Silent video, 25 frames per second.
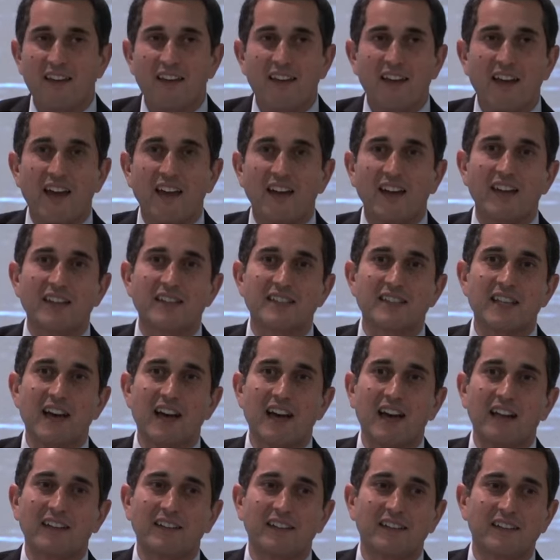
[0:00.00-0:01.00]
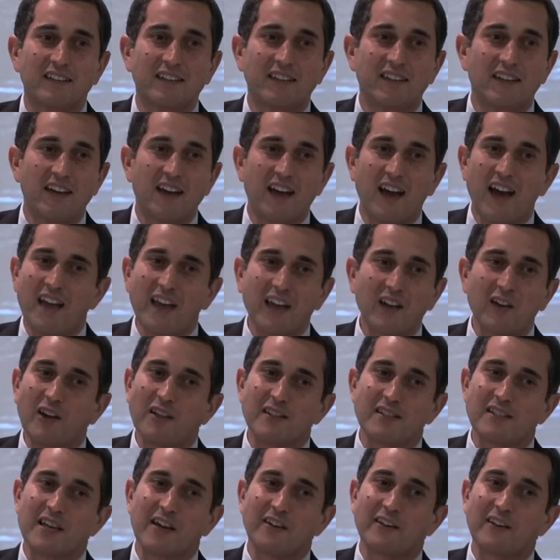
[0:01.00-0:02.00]
And he said, I
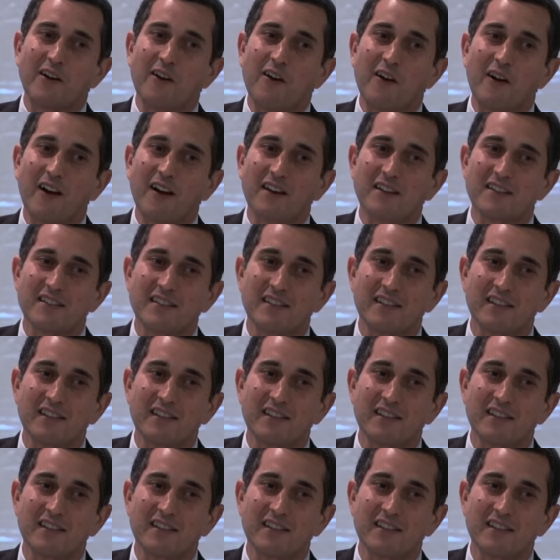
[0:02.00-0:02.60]
cannot sell the horse.